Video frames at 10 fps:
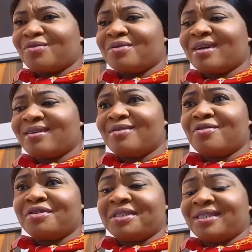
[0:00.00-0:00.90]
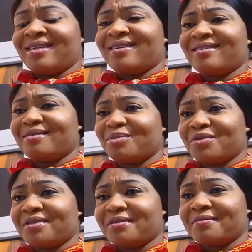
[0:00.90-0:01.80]
you could kindly cross-check it. I'm
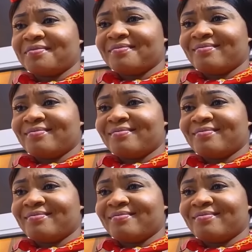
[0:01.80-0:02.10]
done, sir.